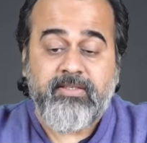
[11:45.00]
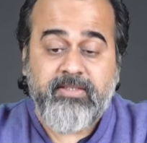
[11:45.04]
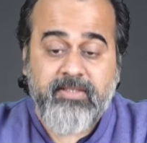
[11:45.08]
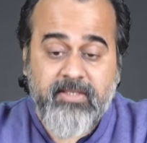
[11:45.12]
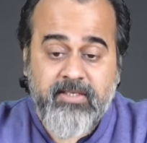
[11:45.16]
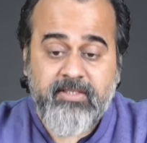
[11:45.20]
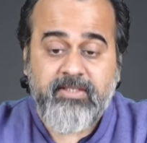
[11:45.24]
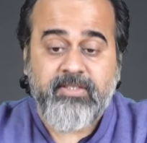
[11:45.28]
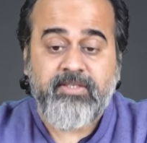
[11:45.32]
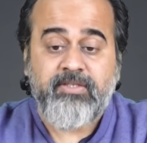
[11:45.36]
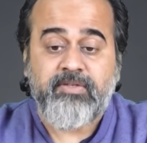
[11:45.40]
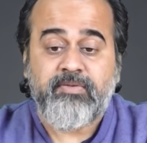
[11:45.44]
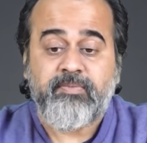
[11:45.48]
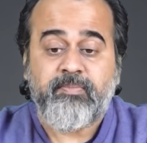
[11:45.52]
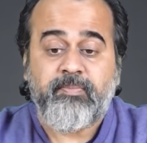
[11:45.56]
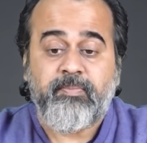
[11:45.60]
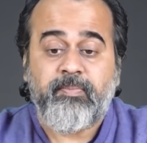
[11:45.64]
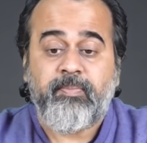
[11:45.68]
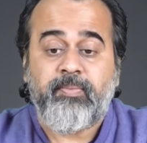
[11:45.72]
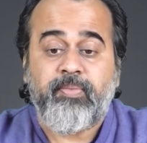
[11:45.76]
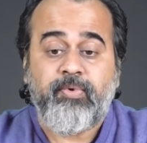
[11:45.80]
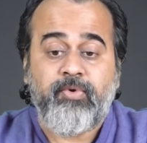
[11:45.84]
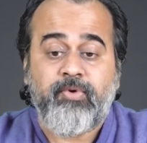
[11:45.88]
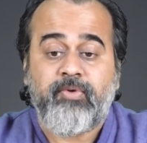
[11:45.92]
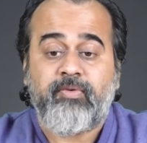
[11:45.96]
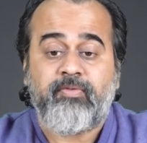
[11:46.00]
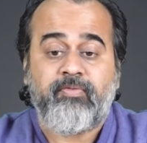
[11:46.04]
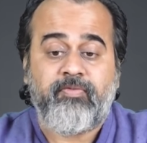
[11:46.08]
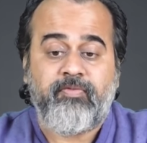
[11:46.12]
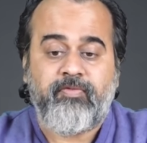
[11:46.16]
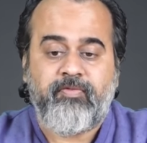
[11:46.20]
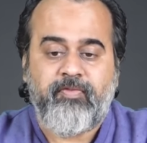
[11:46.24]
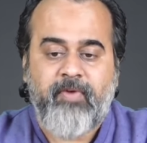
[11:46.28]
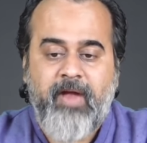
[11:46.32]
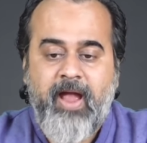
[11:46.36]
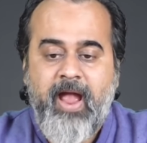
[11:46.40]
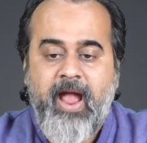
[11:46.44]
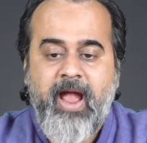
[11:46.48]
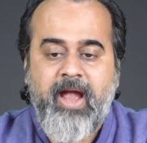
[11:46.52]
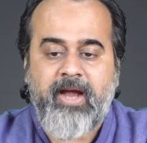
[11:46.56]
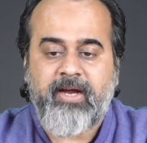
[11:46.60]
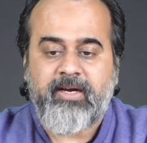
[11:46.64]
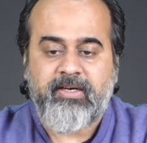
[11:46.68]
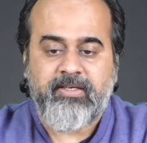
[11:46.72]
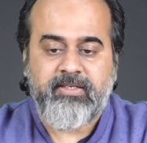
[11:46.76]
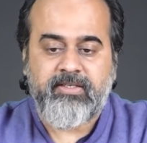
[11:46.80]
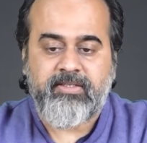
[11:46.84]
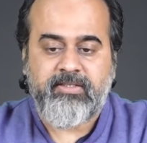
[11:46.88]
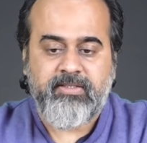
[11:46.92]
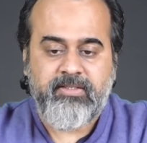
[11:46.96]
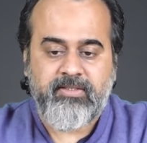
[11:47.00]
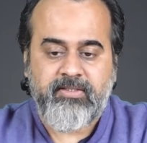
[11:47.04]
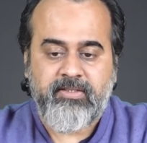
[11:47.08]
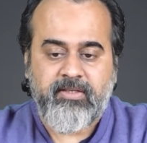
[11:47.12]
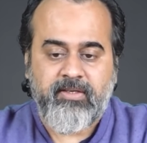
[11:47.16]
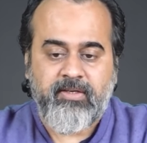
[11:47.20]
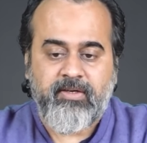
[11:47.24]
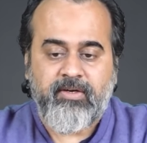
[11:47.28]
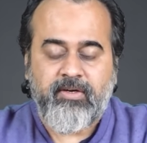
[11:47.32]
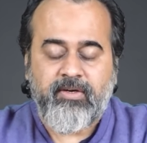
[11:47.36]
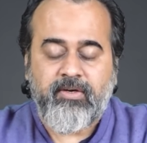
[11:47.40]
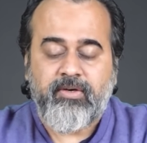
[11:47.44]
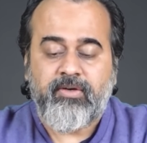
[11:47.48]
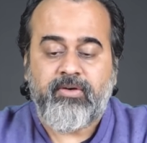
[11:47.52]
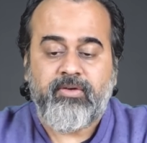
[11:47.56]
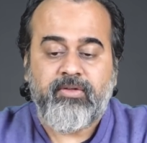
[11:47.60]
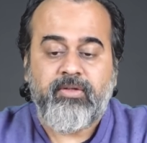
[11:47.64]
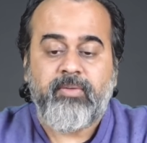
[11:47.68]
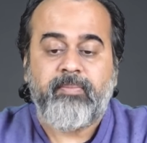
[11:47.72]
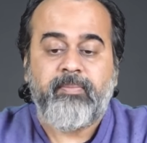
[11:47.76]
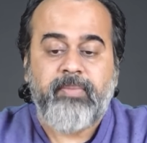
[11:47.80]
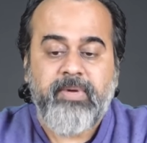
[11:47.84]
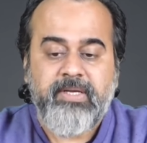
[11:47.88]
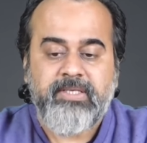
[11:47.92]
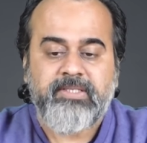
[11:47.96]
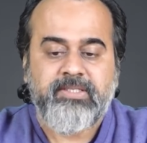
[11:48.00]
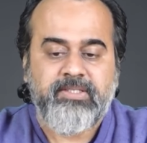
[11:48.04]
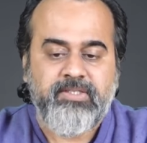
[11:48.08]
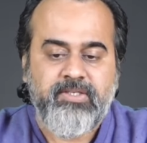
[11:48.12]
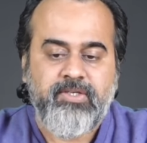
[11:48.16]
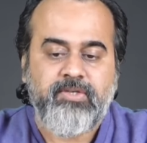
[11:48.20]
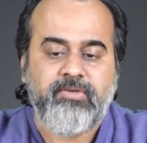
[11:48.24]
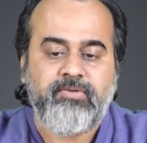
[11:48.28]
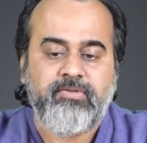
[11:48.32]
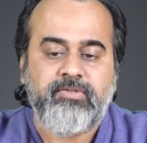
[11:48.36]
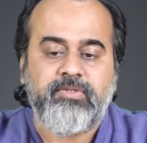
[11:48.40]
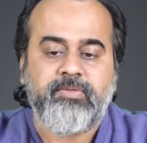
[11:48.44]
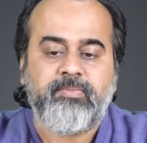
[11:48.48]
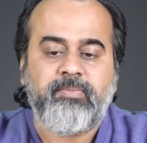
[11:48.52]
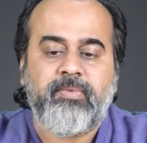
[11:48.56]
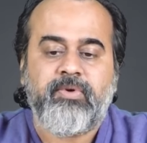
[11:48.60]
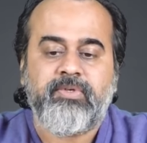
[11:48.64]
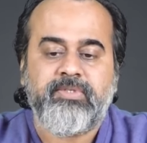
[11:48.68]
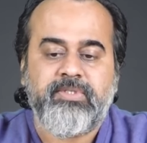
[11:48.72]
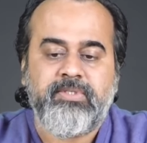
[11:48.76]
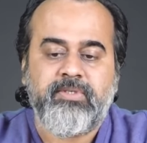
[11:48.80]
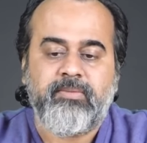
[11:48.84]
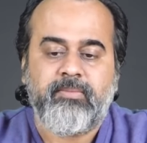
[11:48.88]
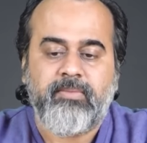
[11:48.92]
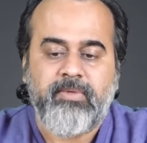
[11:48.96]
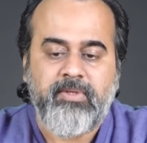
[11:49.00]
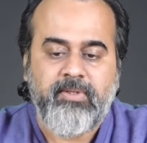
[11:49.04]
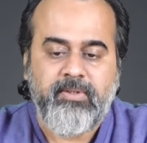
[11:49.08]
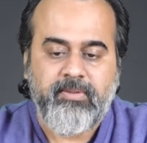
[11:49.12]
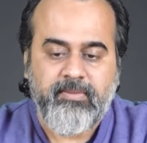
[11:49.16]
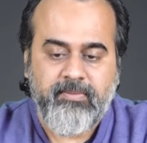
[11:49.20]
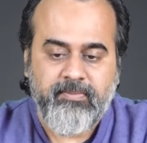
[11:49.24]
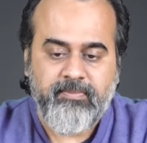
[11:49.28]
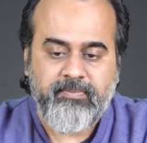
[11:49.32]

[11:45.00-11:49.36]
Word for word: just put facts to the best use possible.